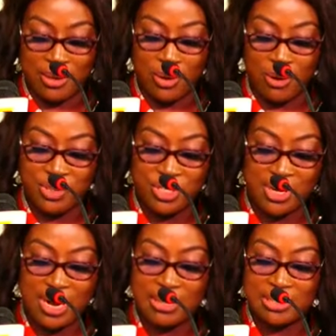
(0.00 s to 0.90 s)

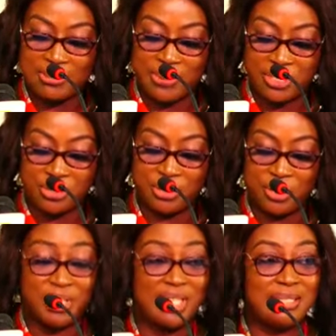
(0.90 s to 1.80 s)
Commissioner Special
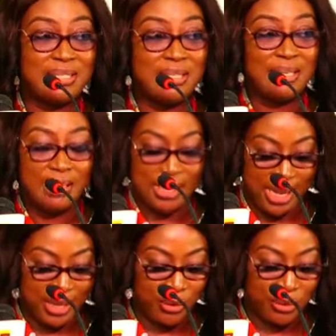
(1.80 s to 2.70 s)
Duties,
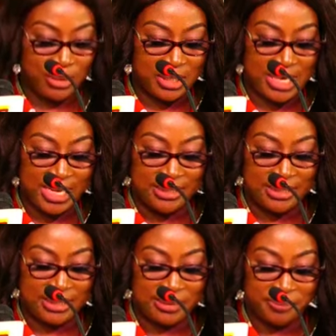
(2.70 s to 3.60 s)
Enugu State.